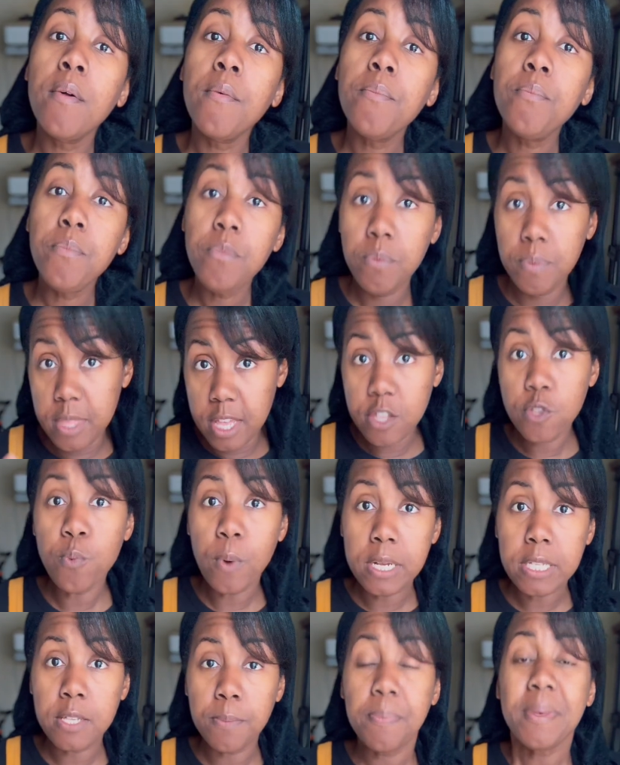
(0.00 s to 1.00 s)
this
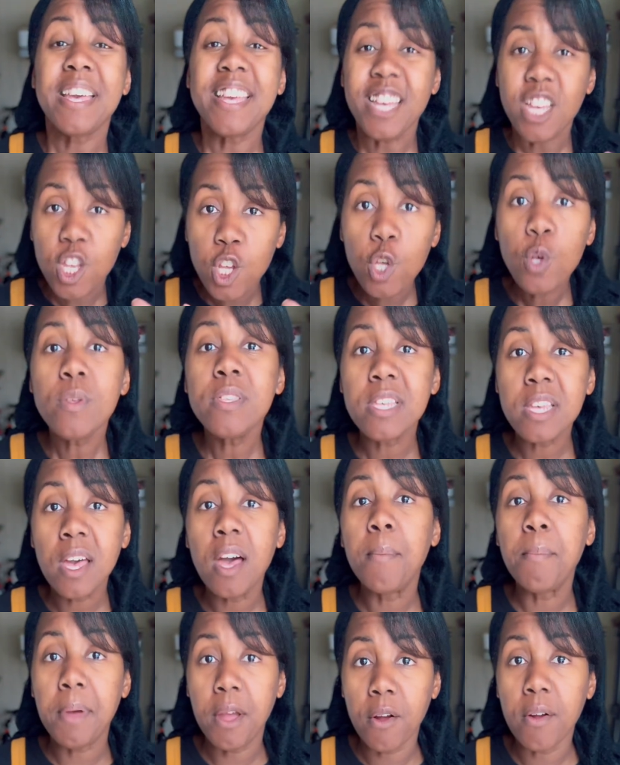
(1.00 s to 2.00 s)
recipe using
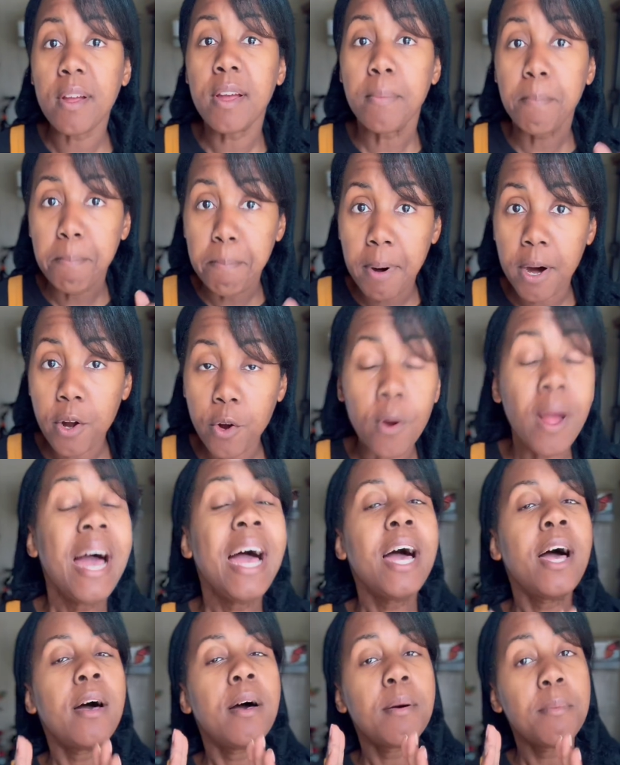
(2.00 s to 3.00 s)
American butter.
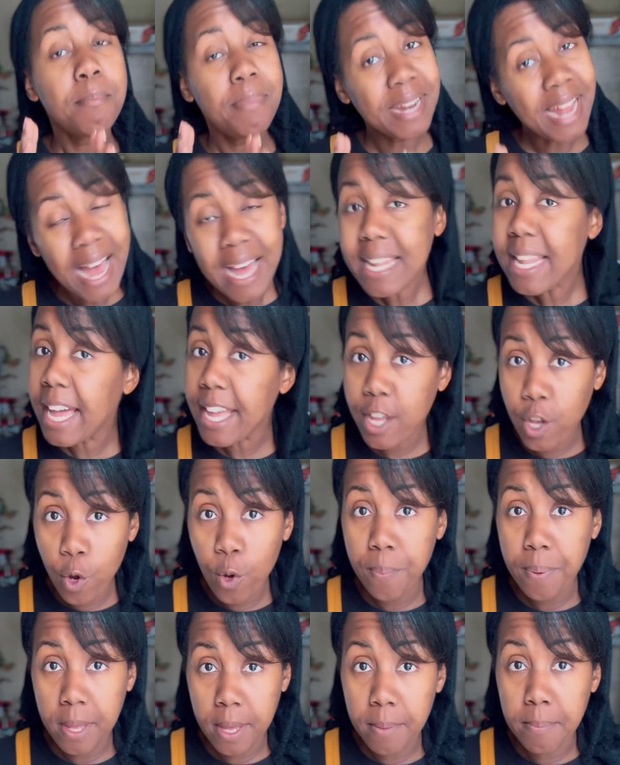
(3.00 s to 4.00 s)
But I like
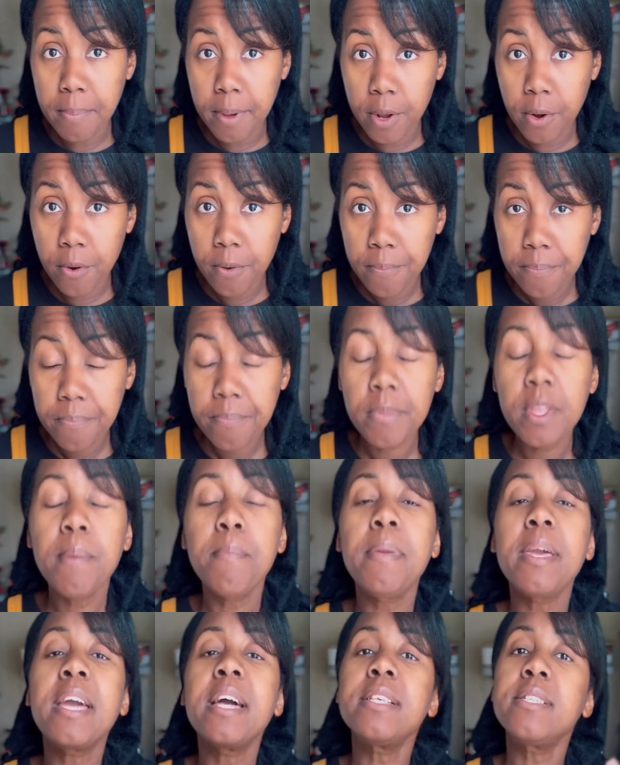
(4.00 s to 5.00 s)
European butter
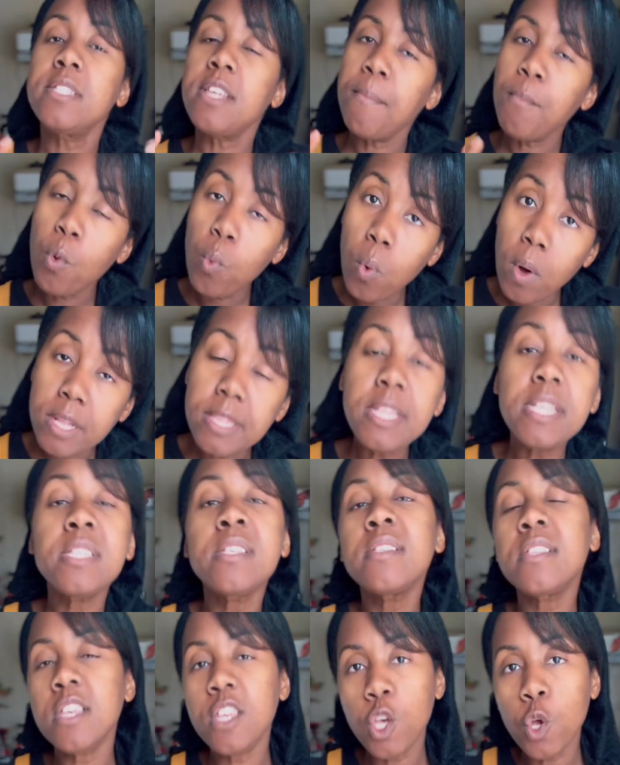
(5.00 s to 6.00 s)
because, number one, this
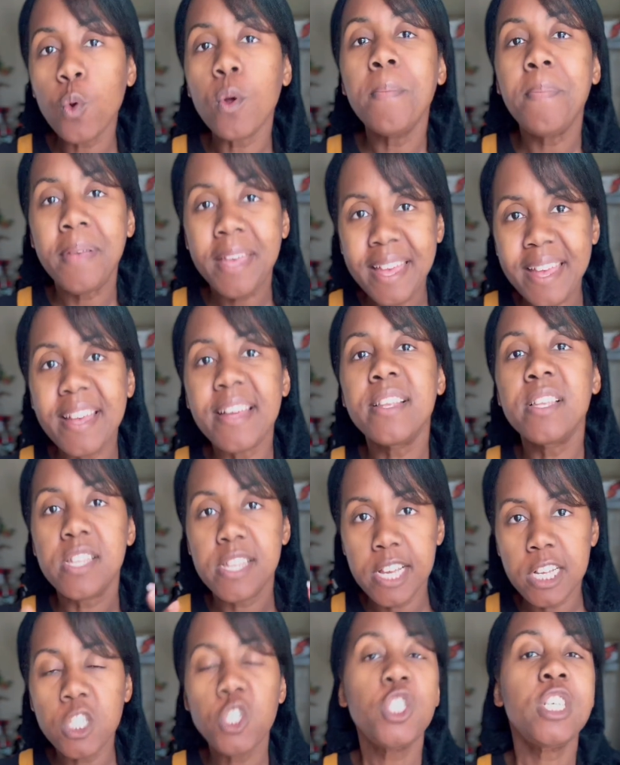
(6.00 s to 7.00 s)
is a European
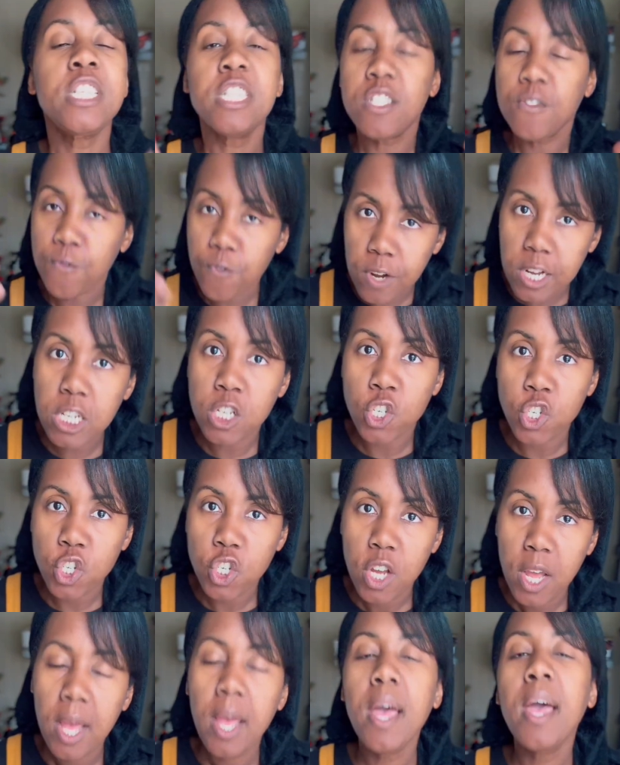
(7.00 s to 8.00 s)
dish. It's
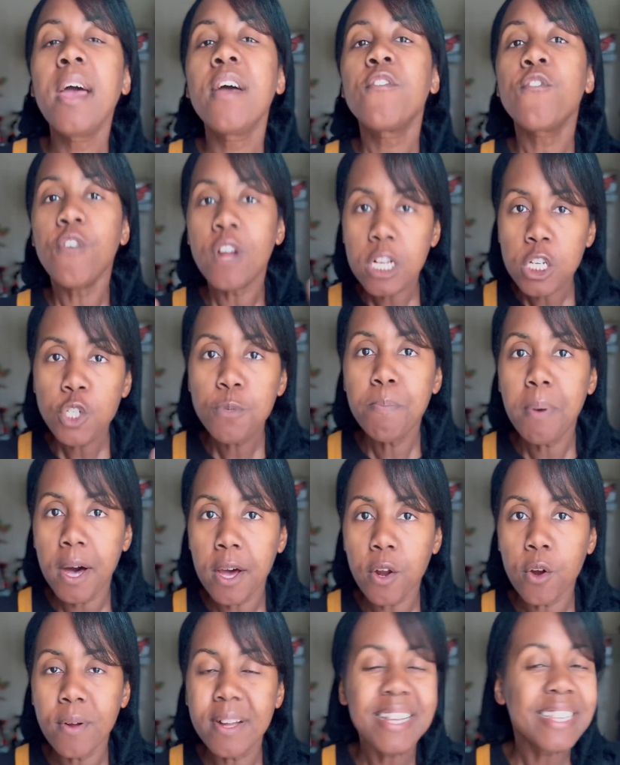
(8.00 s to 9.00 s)
French. French
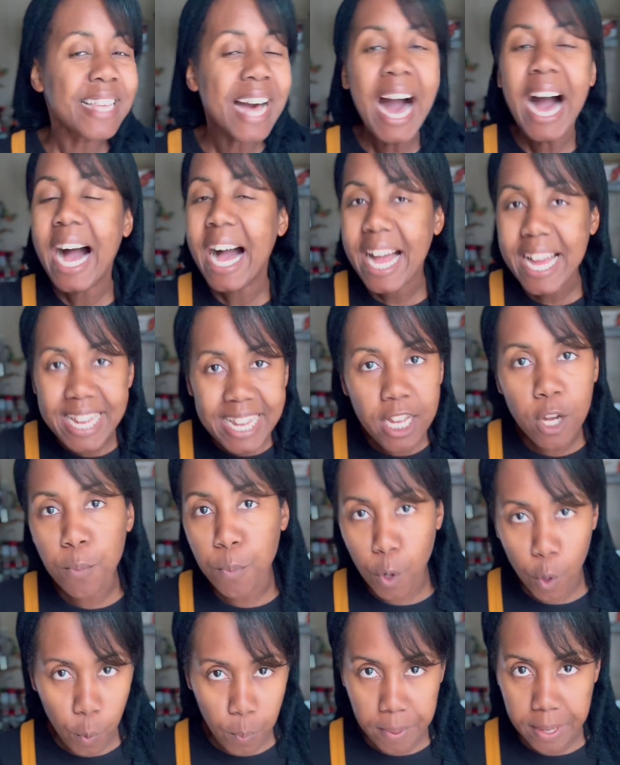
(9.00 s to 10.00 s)
butter is highly
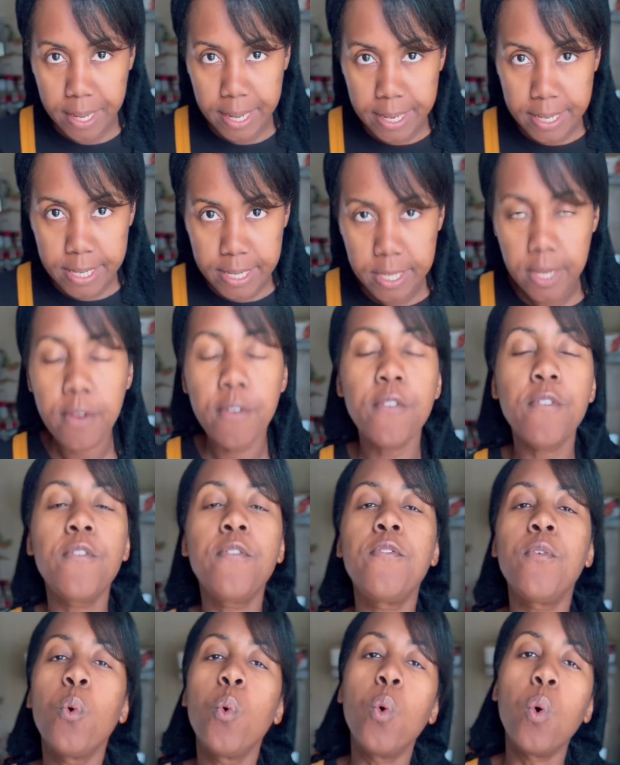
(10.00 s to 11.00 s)
appropriate
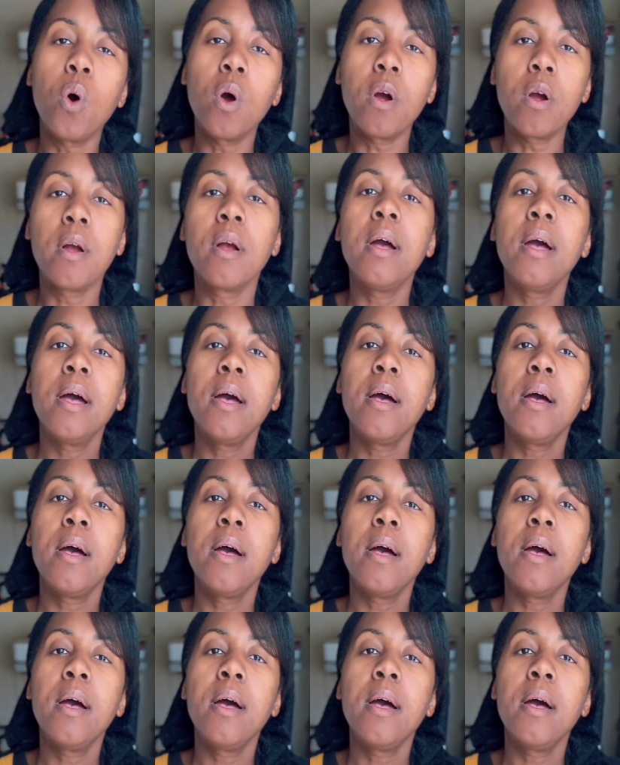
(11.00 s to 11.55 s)
for